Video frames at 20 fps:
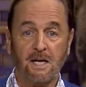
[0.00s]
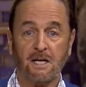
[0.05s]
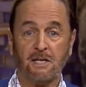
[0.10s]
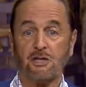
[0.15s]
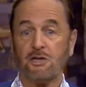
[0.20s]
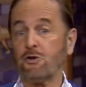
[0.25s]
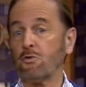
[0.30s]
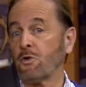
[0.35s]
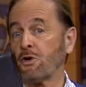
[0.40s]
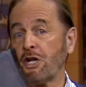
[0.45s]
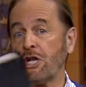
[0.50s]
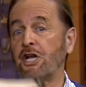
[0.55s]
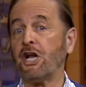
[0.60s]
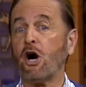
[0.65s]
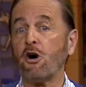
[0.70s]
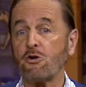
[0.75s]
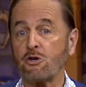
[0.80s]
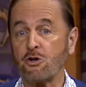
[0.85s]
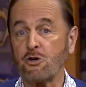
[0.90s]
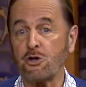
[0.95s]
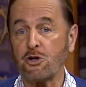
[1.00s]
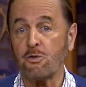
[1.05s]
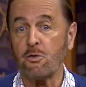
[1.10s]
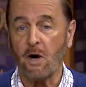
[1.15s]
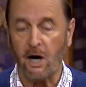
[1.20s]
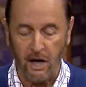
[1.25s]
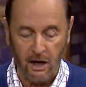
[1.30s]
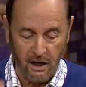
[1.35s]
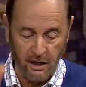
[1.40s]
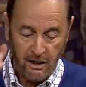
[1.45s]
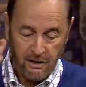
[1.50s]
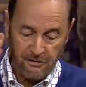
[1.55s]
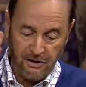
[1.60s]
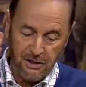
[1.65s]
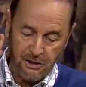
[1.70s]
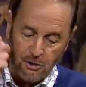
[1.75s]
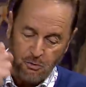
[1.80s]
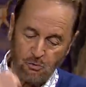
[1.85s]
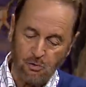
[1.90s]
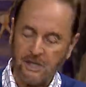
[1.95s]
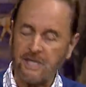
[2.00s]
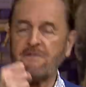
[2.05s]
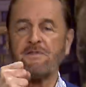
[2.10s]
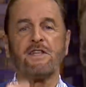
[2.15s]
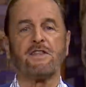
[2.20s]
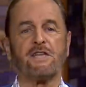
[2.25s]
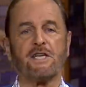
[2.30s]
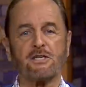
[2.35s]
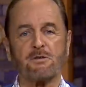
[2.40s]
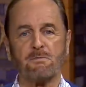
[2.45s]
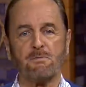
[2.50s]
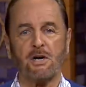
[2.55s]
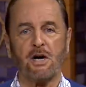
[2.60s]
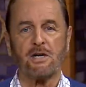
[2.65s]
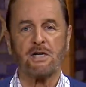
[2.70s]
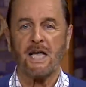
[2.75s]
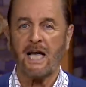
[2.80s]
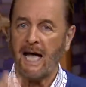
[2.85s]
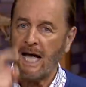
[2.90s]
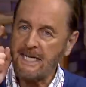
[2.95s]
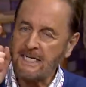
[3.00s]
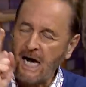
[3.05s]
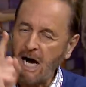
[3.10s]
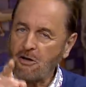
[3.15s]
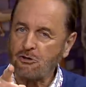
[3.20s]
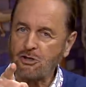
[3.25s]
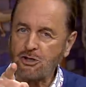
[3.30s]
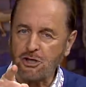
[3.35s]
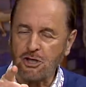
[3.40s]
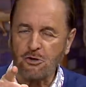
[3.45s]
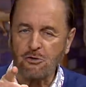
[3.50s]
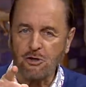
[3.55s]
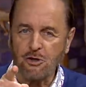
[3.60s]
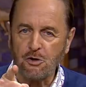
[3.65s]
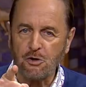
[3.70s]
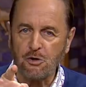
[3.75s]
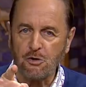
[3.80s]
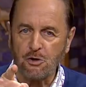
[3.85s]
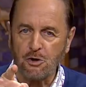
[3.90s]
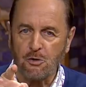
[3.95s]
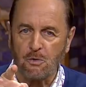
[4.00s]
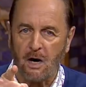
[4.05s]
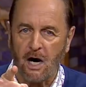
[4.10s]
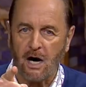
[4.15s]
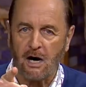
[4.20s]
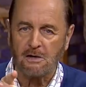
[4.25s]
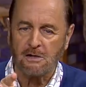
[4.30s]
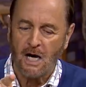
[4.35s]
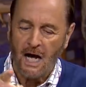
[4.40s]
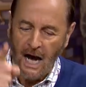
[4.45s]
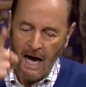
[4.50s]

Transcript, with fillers: You want to know who you are? Then you live in this yes, book. Sir. And I'll show you who you are.